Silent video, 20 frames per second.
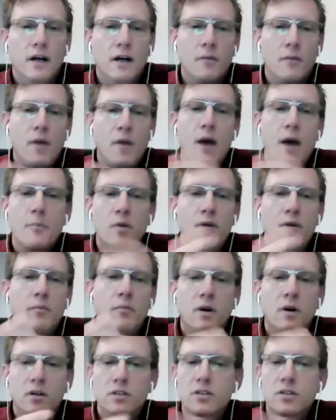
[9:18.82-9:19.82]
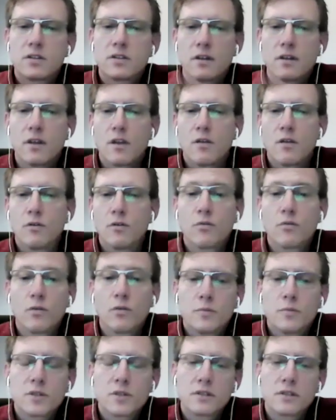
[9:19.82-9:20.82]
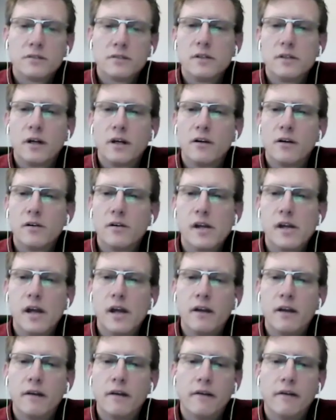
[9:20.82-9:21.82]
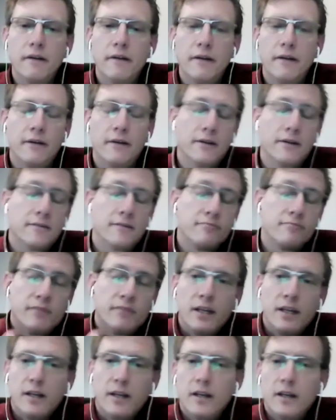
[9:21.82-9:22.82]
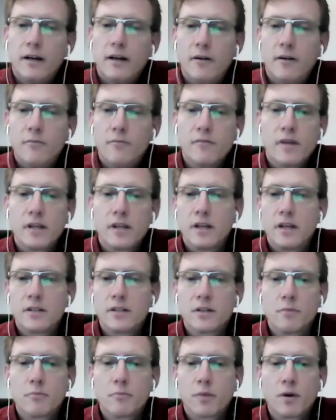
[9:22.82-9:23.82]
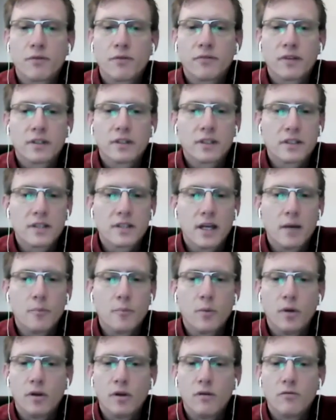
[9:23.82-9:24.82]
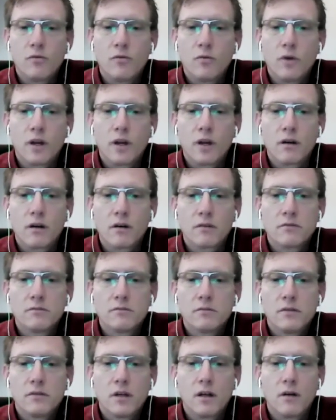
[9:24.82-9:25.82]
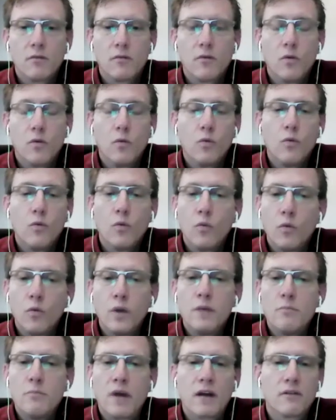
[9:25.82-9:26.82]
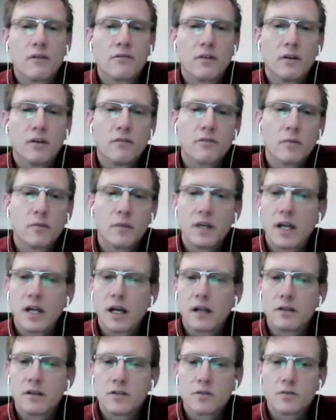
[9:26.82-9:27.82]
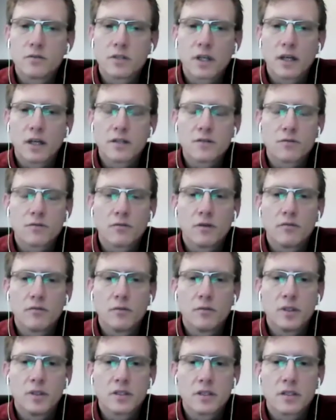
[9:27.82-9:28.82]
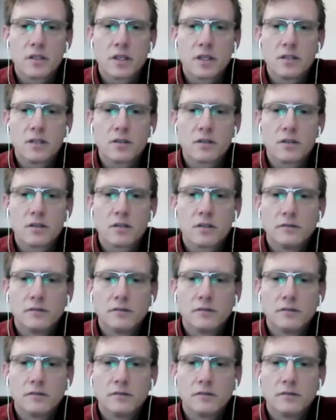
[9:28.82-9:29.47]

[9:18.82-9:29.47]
happen amongst the groups, and it's a perfect example of where we benefited from the knowledge of Wisconsin River Business Angels.